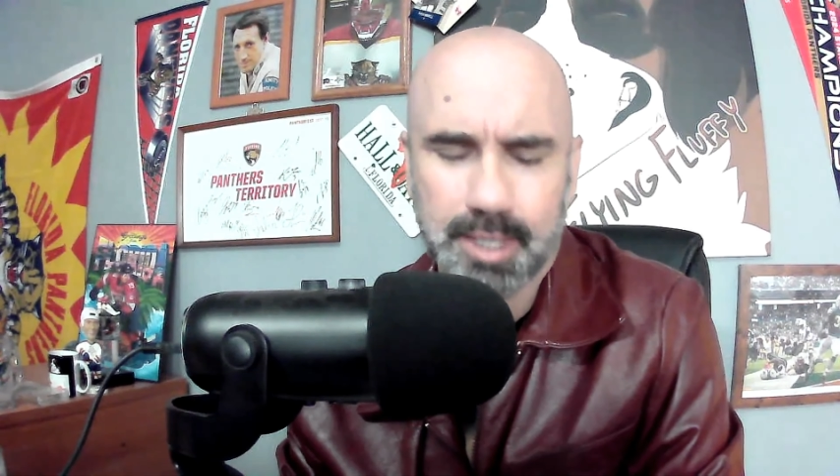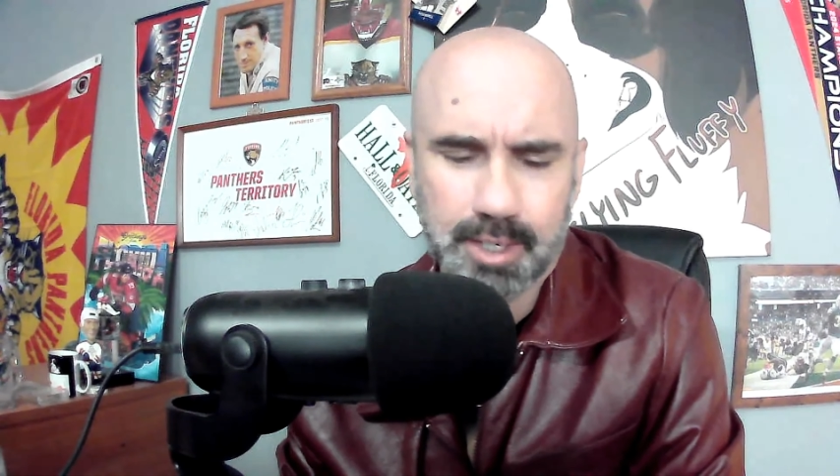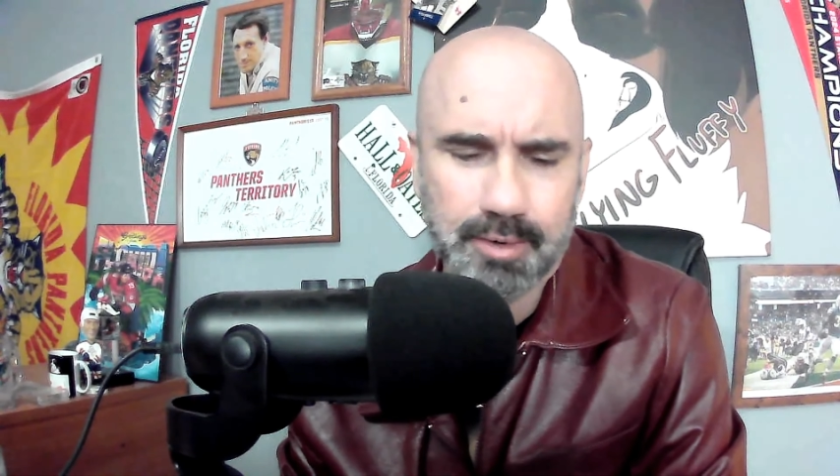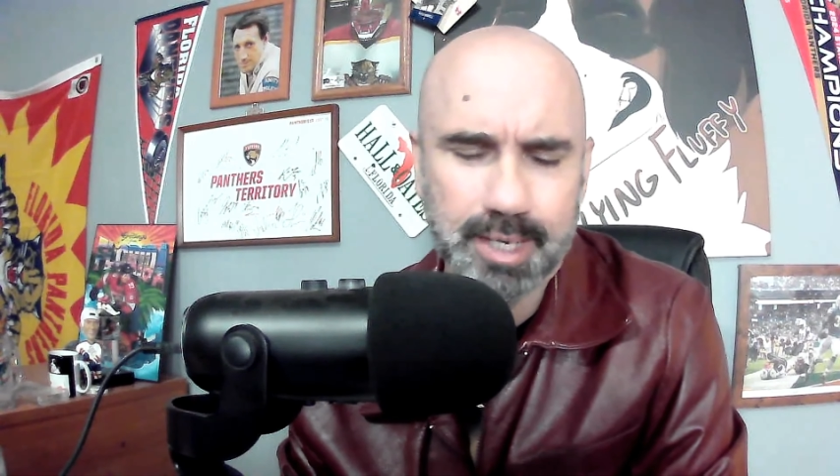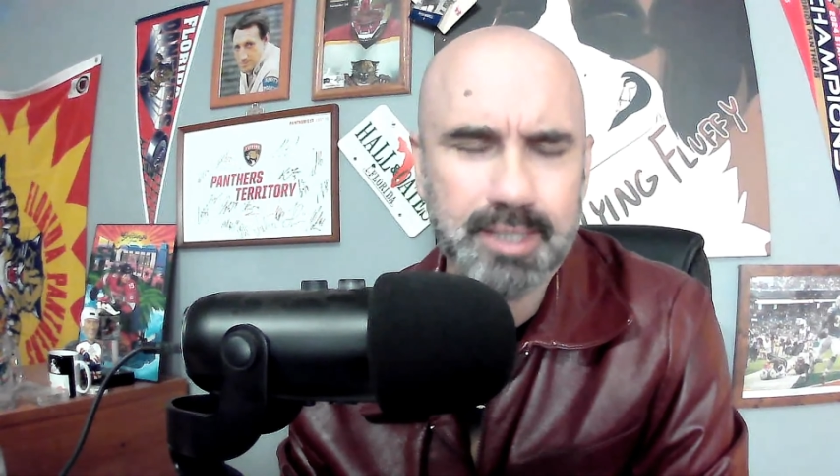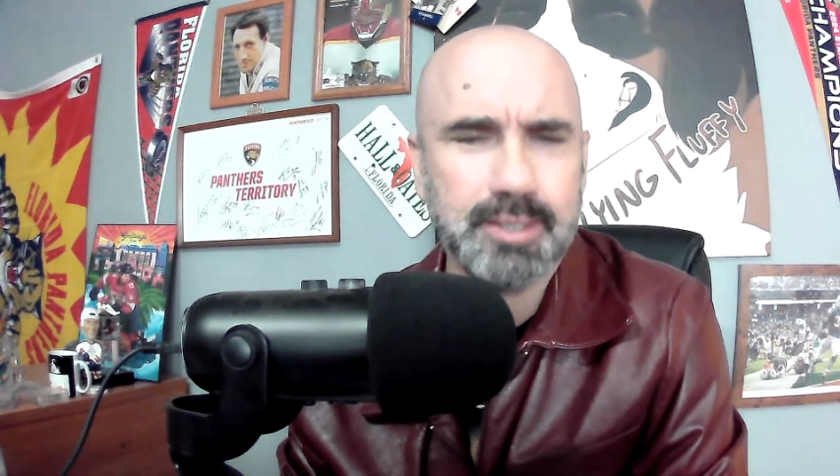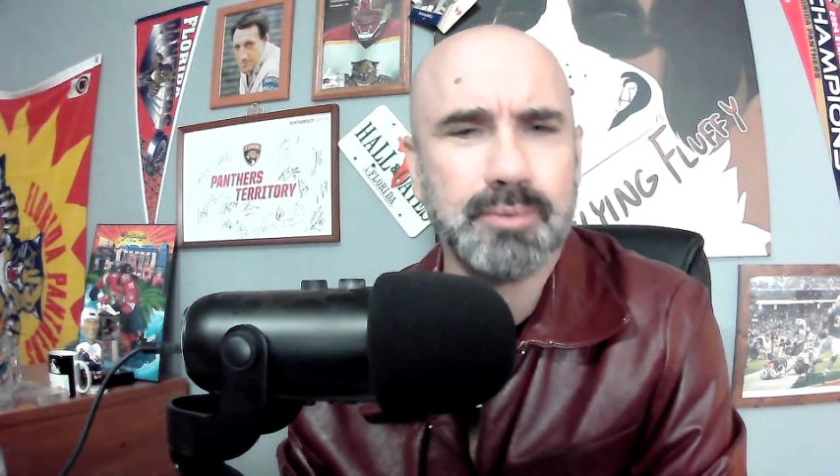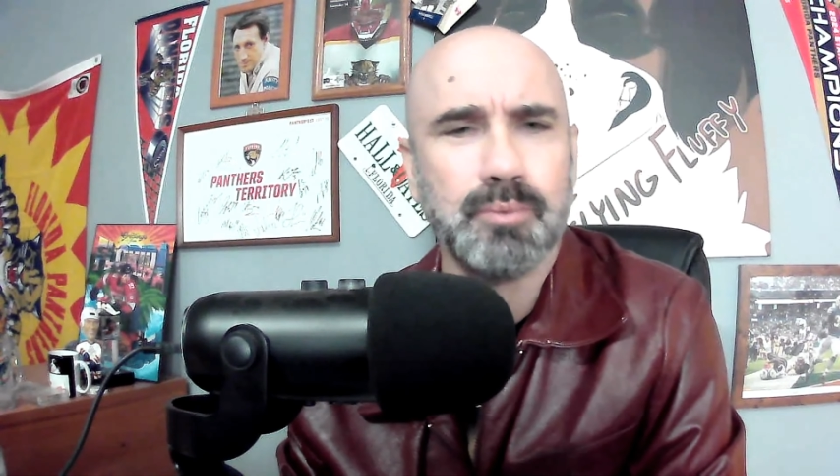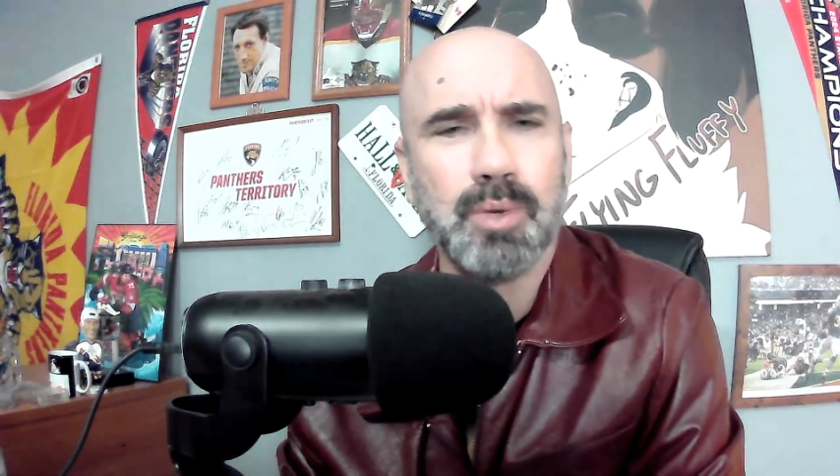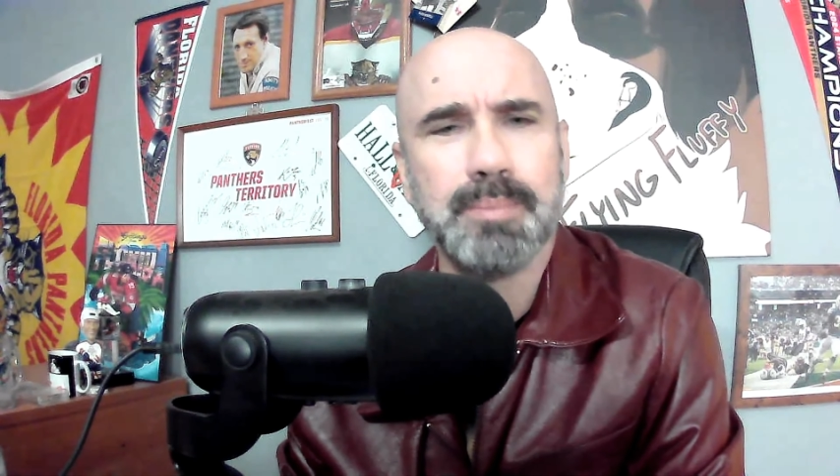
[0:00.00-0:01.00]
here
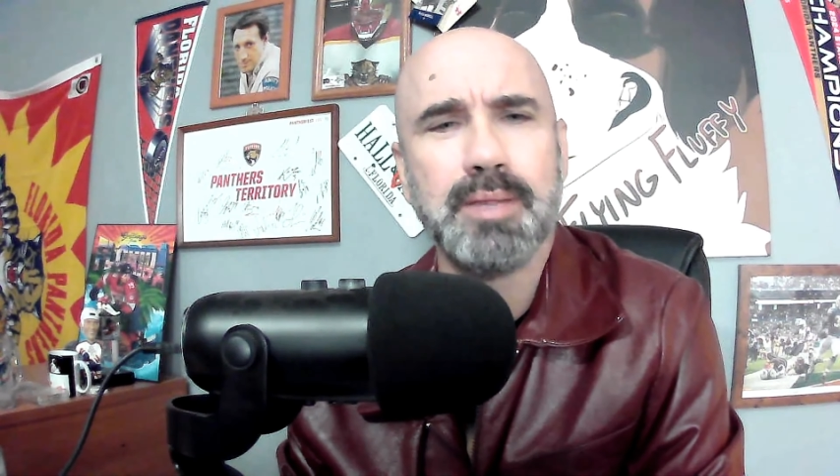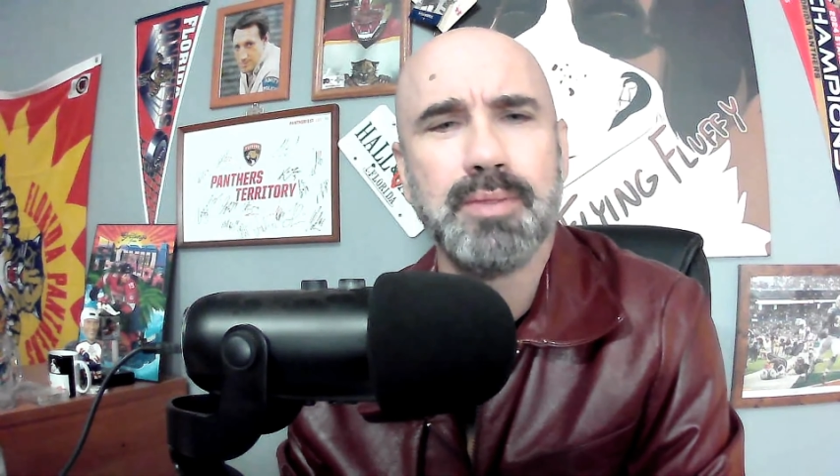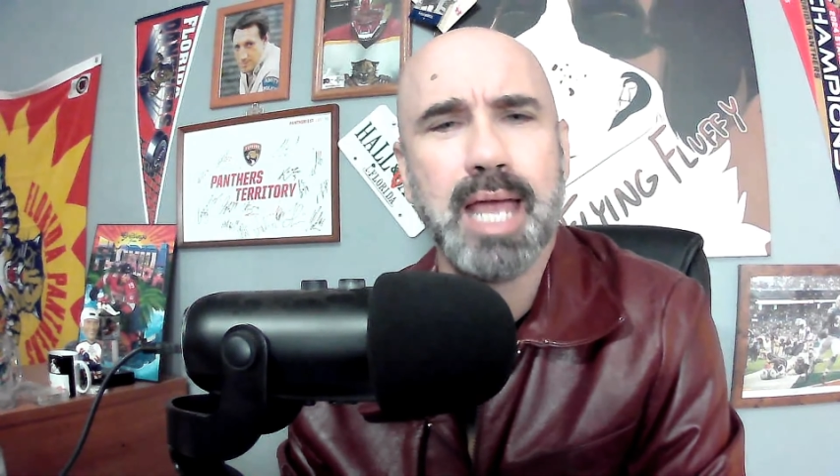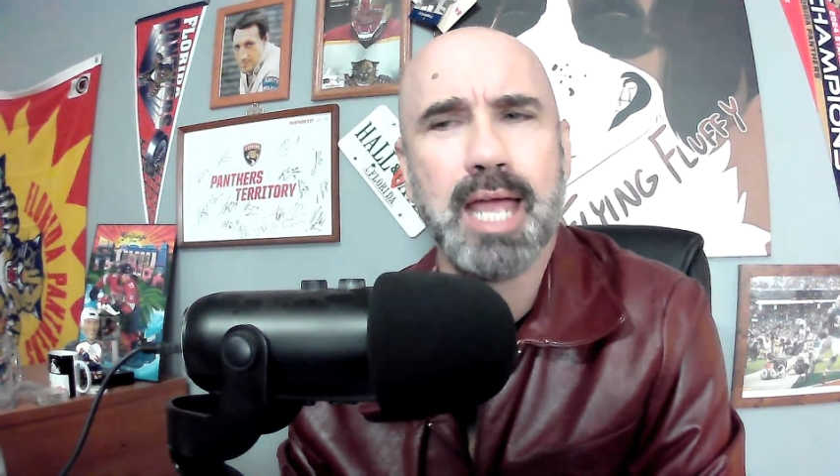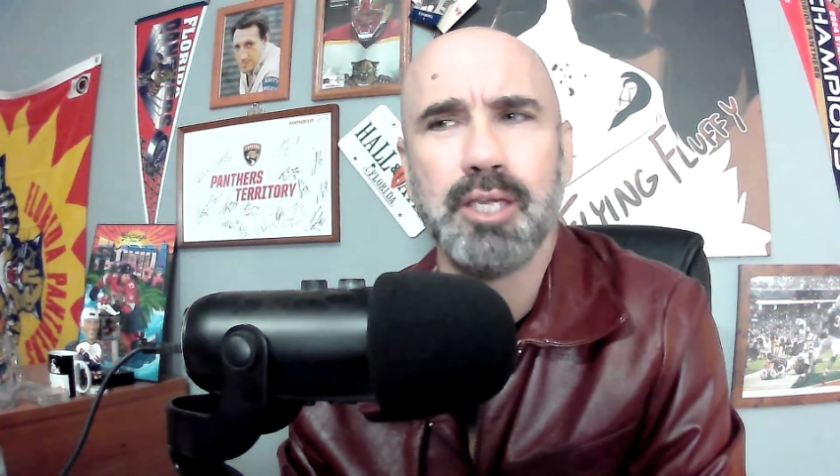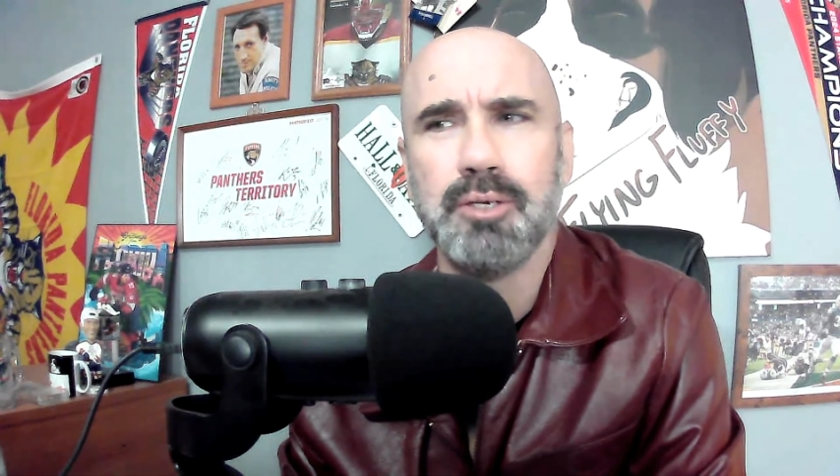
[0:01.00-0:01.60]
is women that